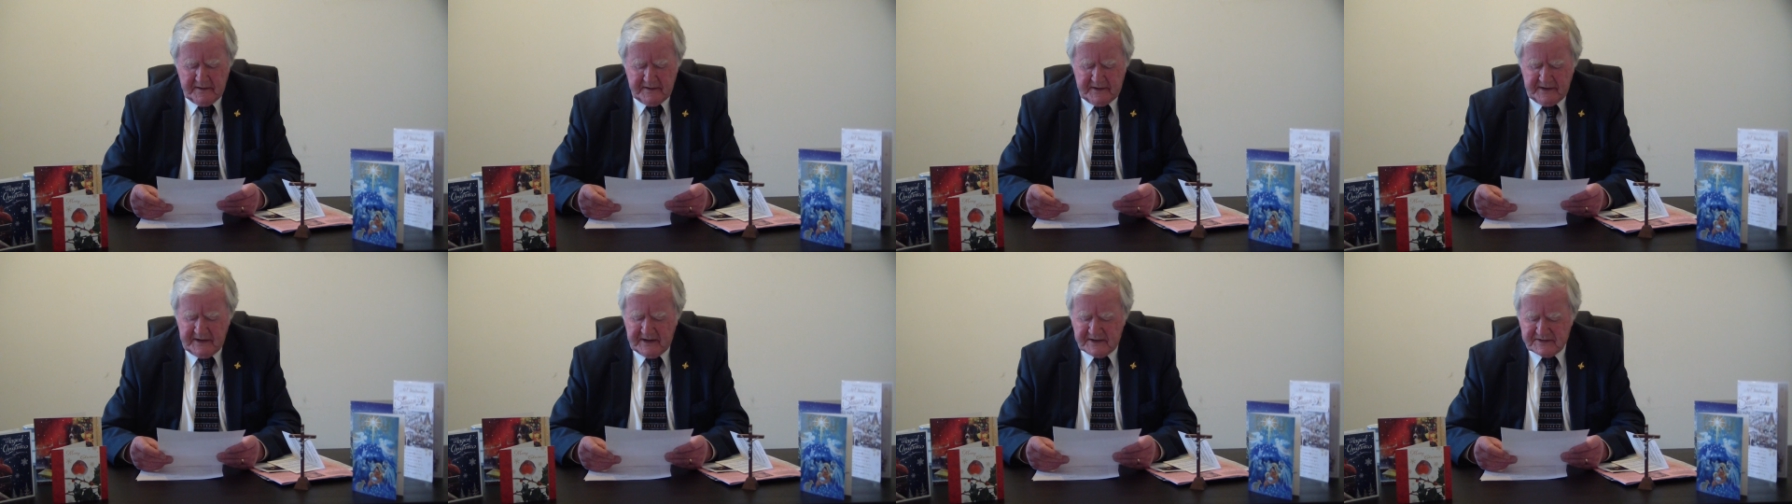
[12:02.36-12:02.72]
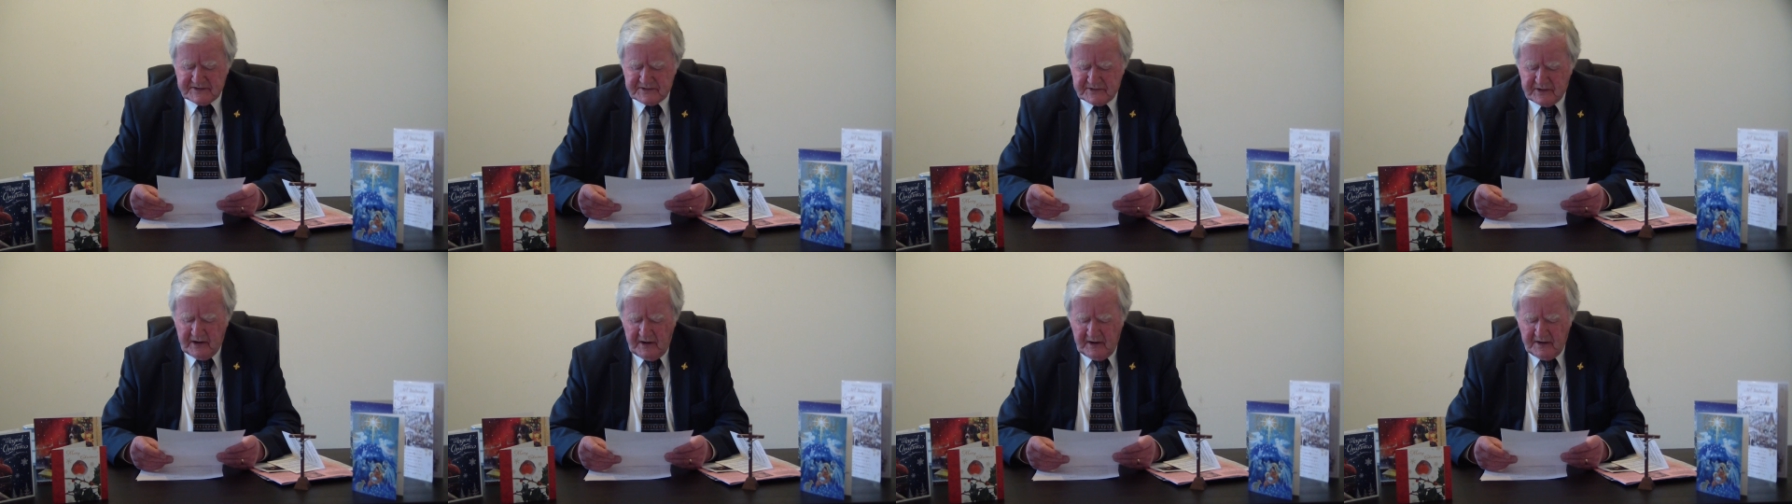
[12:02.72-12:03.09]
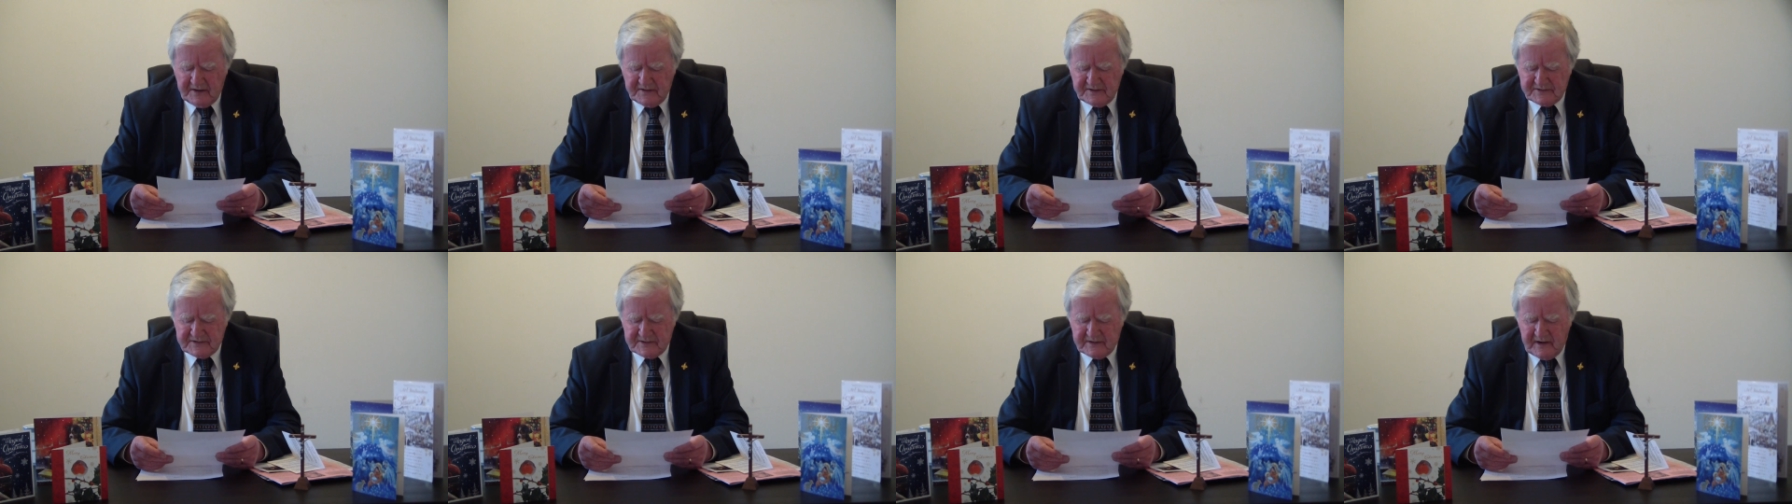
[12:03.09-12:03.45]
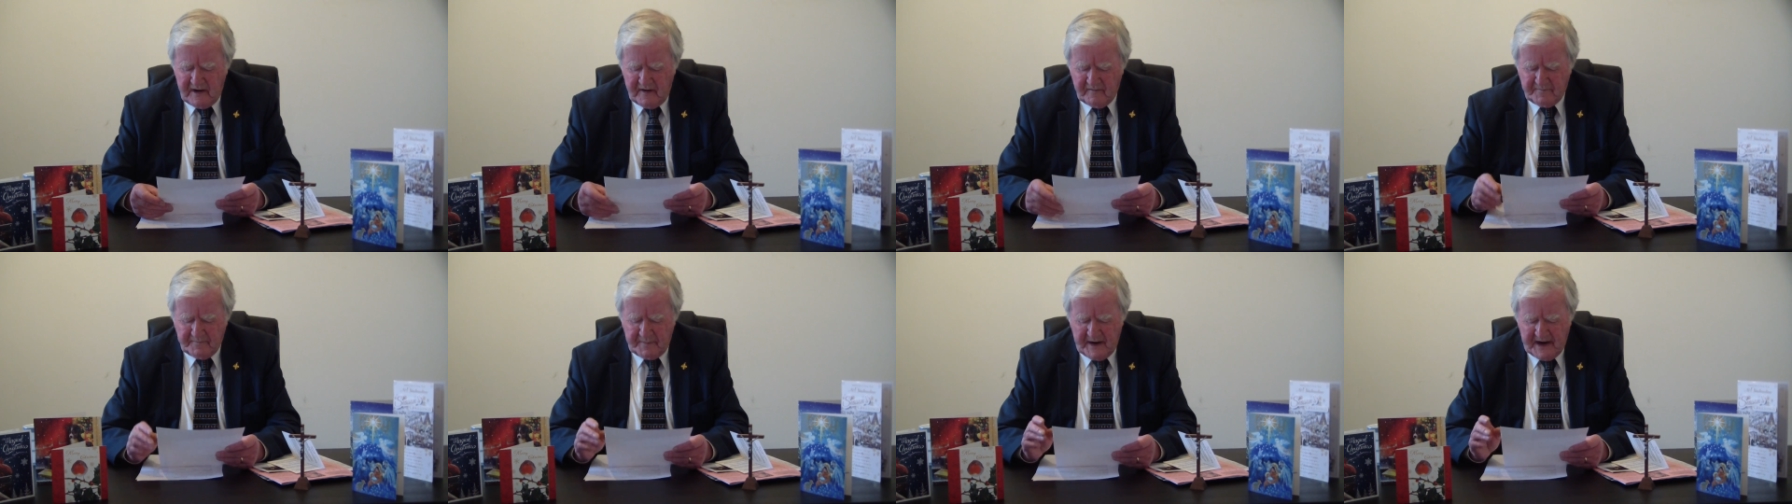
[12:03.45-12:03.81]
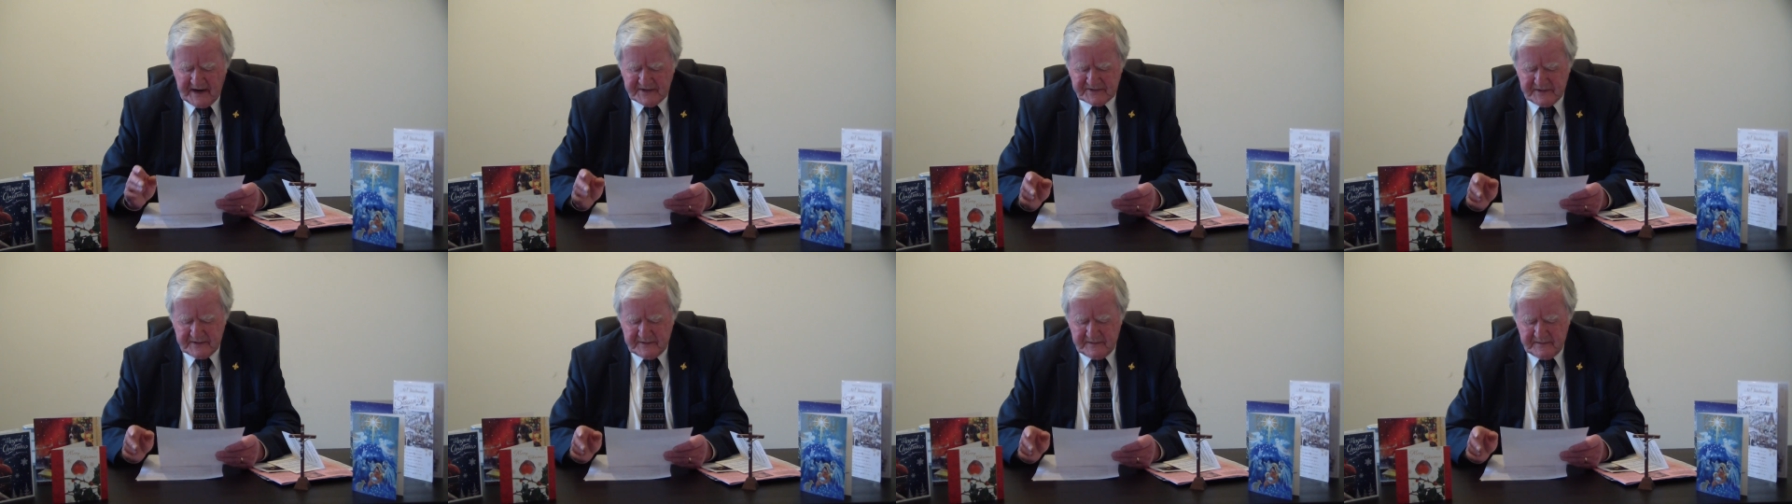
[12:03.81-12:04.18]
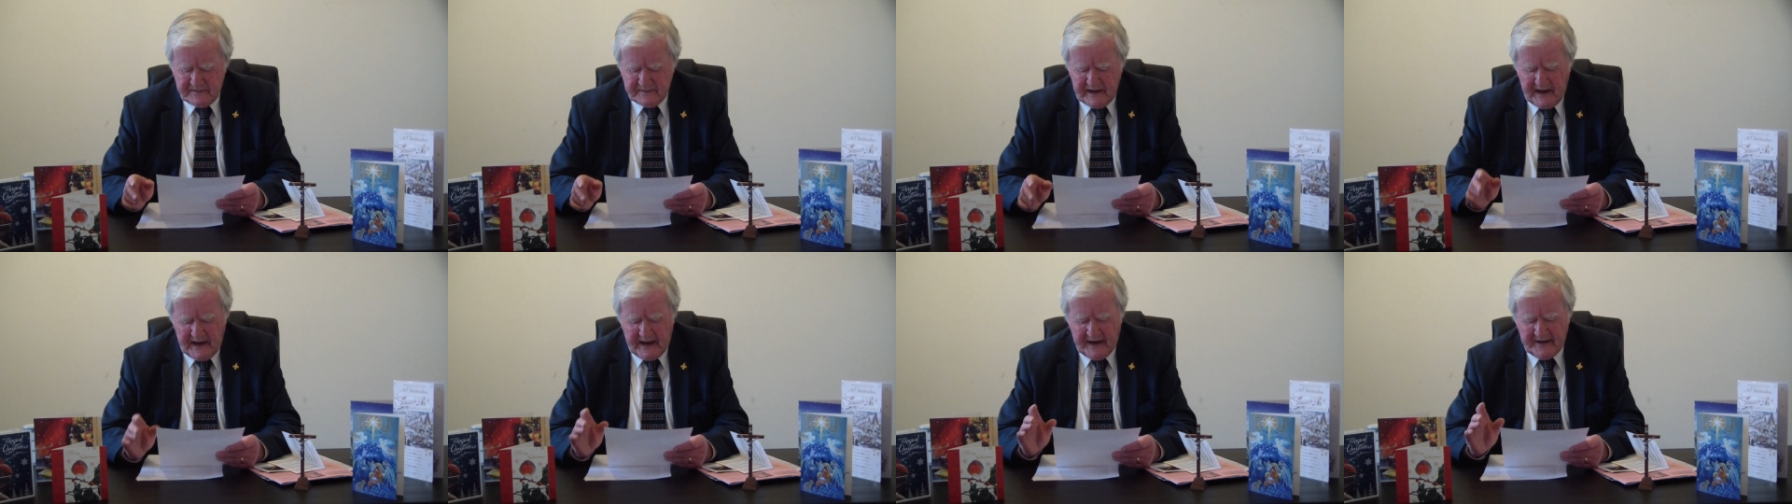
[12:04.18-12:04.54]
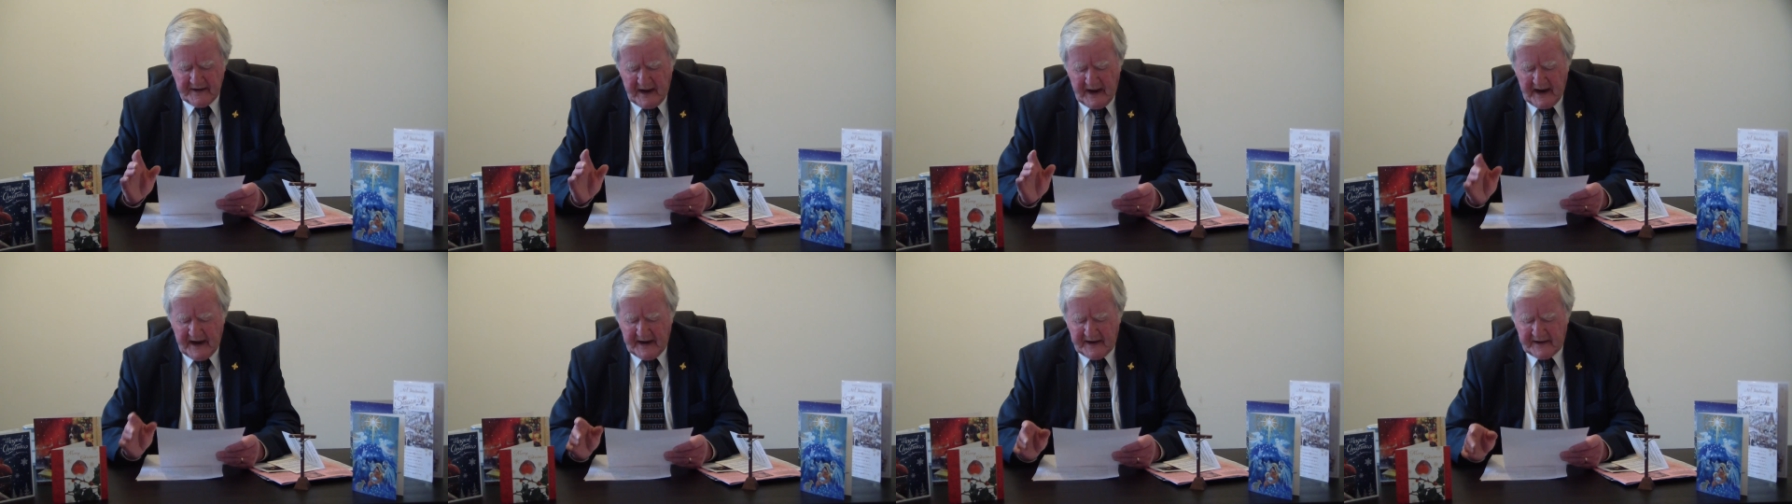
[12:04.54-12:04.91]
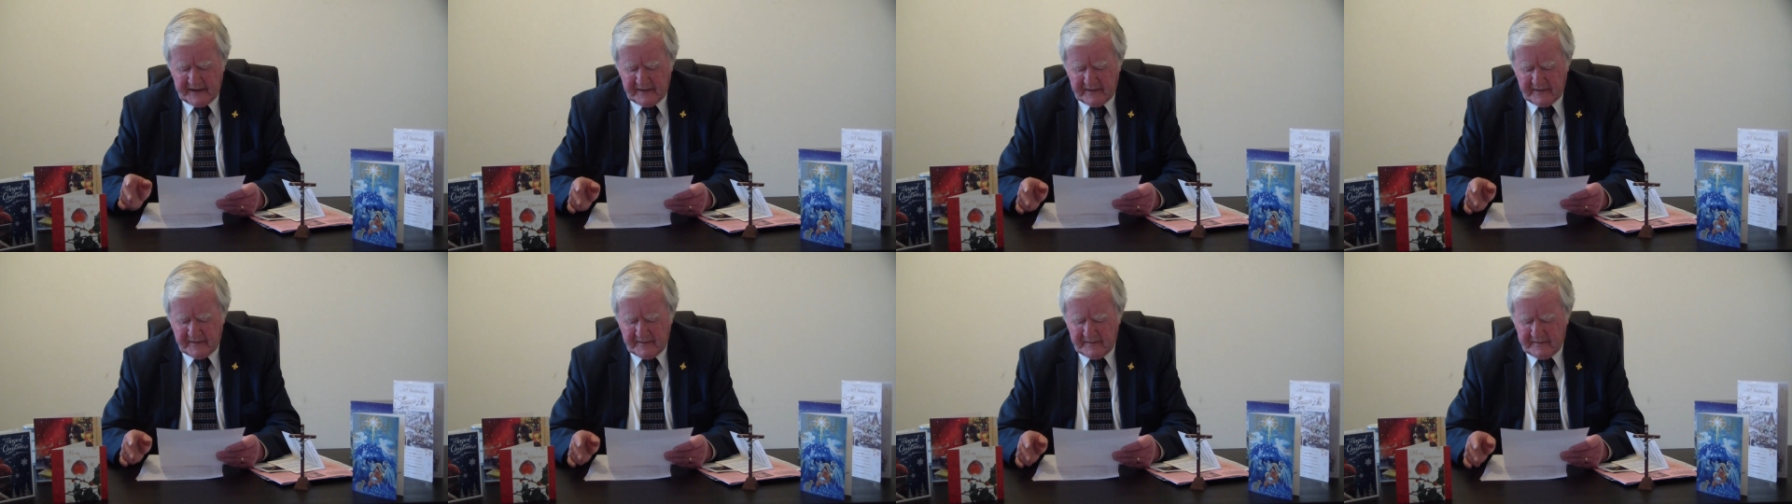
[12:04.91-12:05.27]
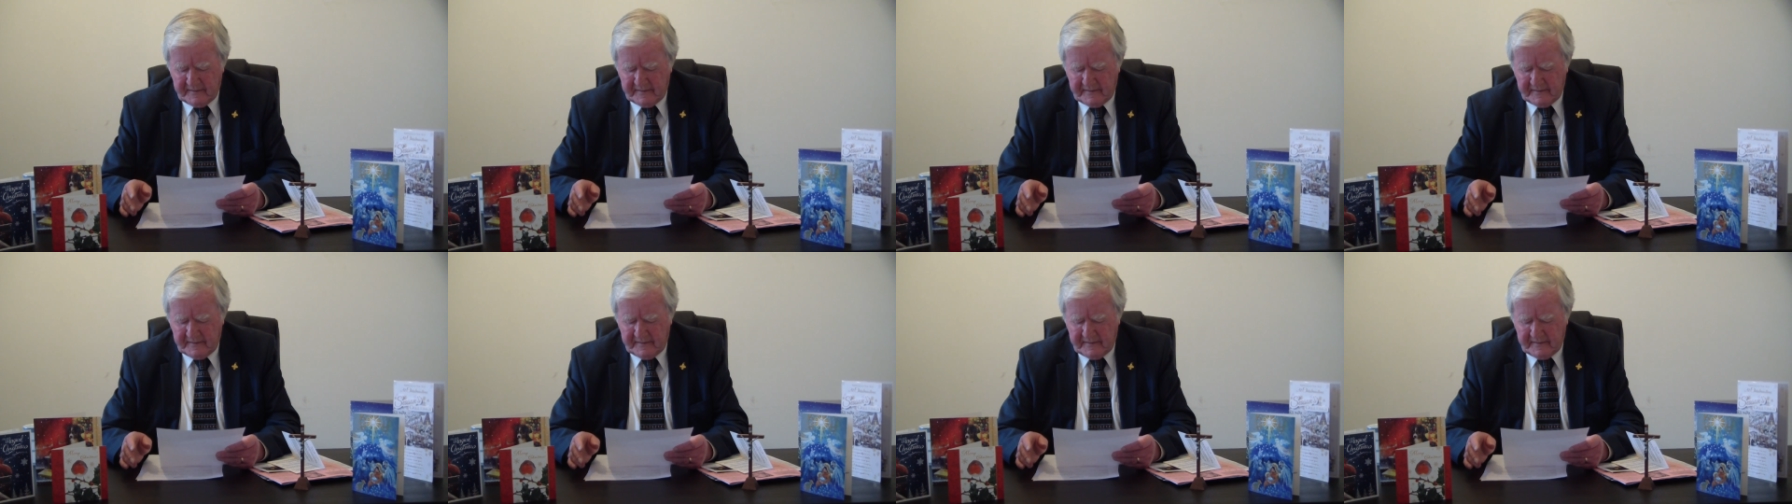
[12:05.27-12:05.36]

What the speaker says: the assaults of passion and anger,